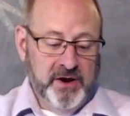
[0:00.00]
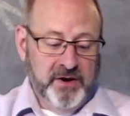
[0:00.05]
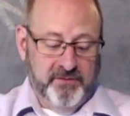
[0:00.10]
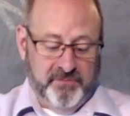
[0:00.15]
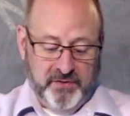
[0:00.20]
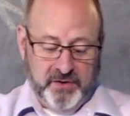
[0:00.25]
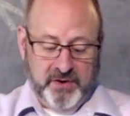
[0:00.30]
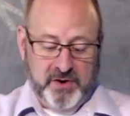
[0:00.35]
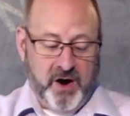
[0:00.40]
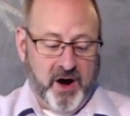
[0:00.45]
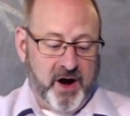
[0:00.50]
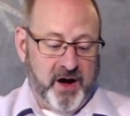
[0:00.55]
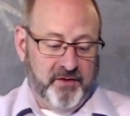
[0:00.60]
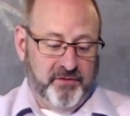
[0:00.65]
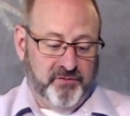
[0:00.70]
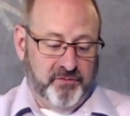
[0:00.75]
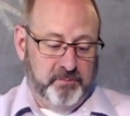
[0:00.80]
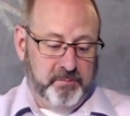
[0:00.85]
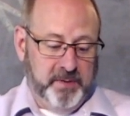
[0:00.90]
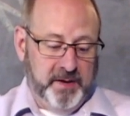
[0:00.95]
for
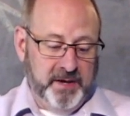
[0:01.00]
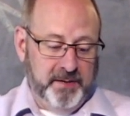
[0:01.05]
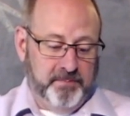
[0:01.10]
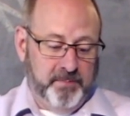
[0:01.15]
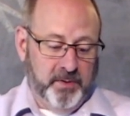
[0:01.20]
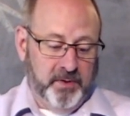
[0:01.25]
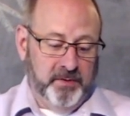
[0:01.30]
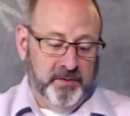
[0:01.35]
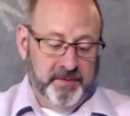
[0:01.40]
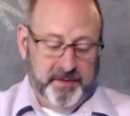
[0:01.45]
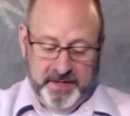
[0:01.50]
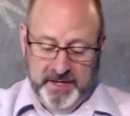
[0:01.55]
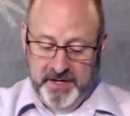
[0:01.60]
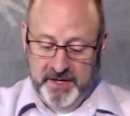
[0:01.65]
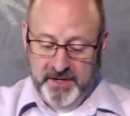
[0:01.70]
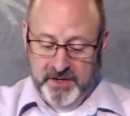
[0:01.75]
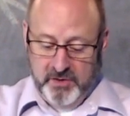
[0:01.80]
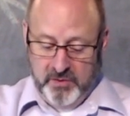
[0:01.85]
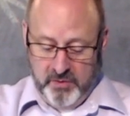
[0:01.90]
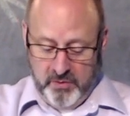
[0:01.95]
God's people in
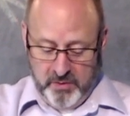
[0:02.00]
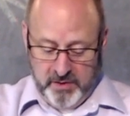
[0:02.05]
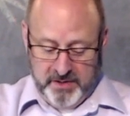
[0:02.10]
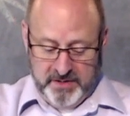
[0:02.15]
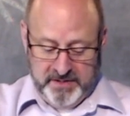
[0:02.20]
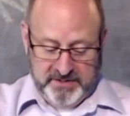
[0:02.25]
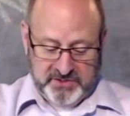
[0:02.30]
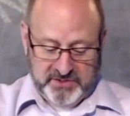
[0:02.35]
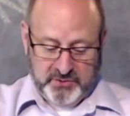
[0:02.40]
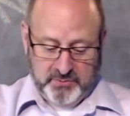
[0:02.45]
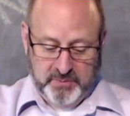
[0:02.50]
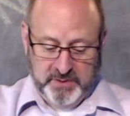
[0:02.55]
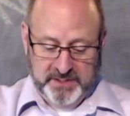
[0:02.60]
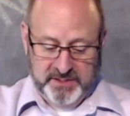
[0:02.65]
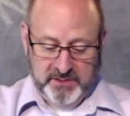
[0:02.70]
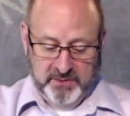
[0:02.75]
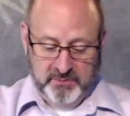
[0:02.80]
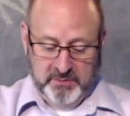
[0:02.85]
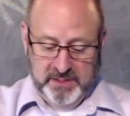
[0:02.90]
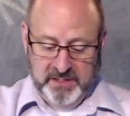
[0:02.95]
accordance with
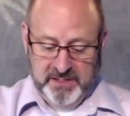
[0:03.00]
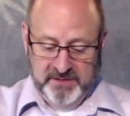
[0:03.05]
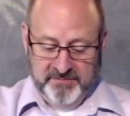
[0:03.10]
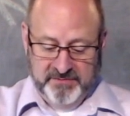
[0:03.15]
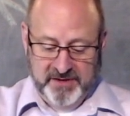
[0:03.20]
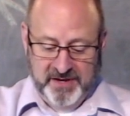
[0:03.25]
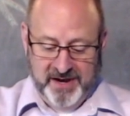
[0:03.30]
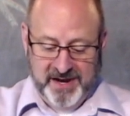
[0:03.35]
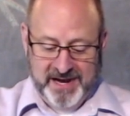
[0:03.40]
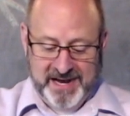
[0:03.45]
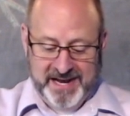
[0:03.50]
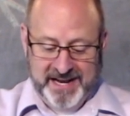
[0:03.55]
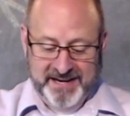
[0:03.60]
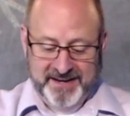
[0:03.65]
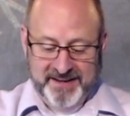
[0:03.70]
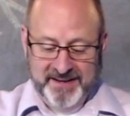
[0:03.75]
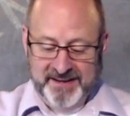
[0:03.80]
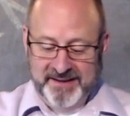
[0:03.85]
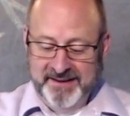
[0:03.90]
the will of God.